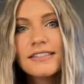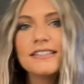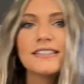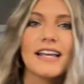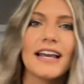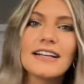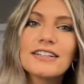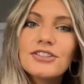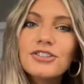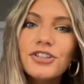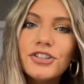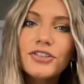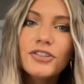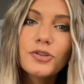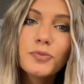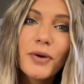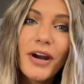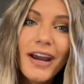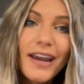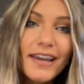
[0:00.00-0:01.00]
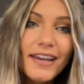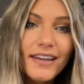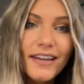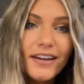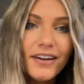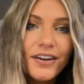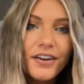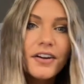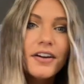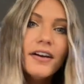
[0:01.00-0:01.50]
texture spray
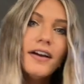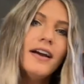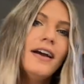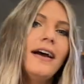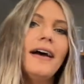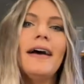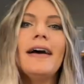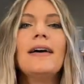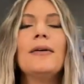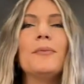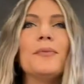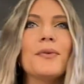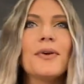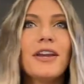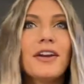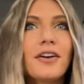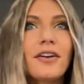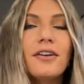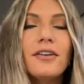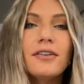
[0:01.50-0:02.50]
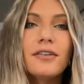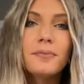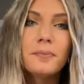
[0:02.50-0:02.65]
here. We're